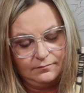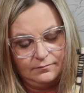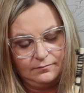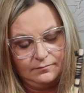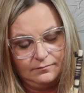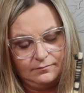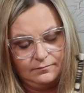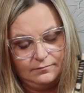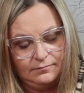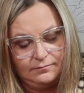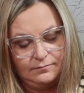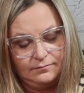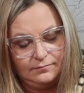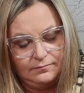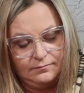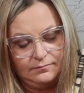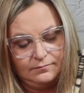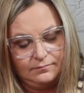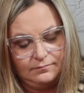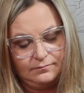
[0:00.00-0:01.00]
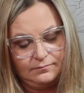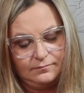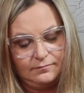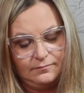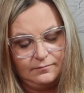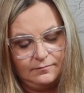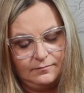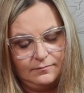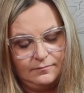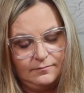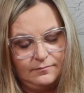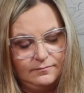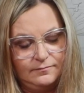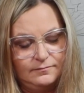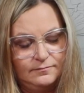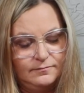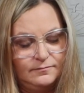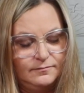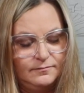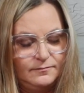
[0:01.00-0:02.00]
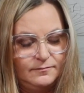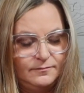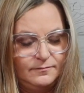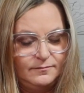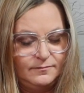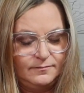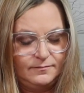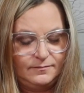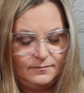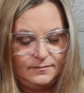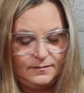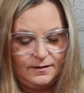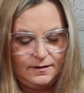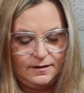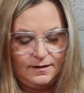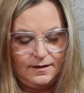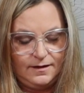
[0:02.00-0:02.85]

(no one is talking)